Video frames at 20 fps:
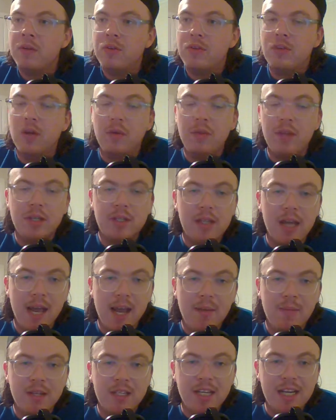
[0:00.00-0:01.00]
So this
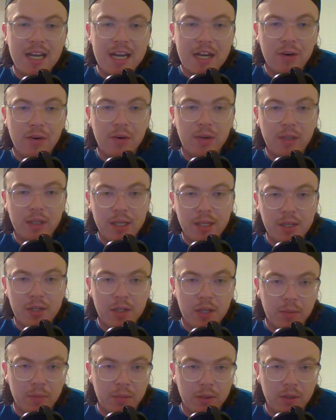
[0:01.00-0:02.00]
game is eerily
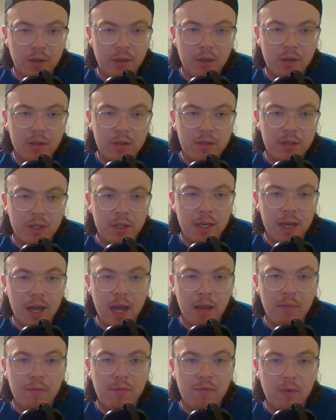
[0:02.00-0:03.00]
similar to
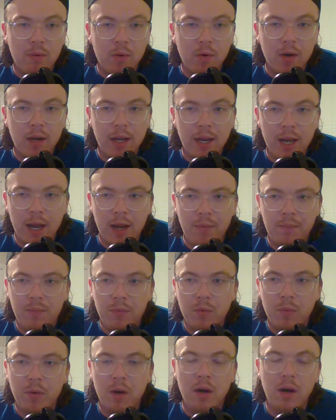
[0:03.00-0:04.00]
Game 4 again,
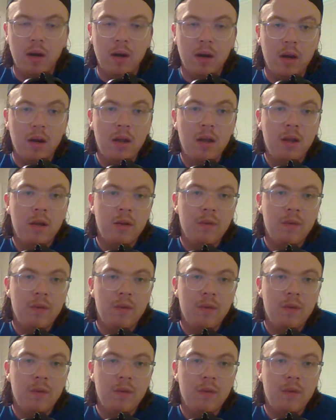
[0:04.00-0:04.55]
where